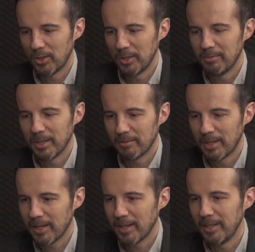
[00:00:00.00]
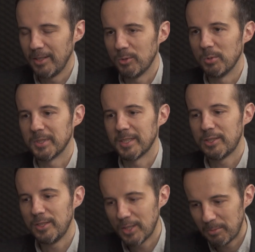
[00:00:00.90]
Oliver Varhelyi, who was
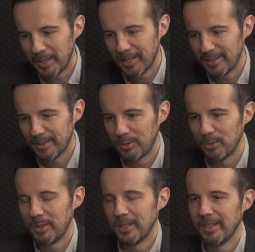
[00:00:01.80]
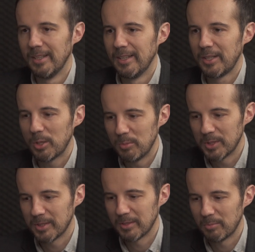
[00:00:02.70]
actually nominated to the
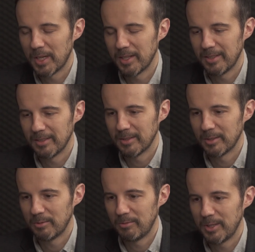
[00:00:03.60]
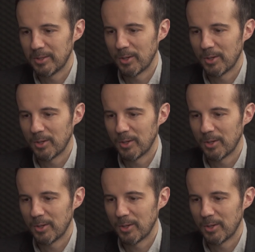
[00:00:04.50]
commission by Viktor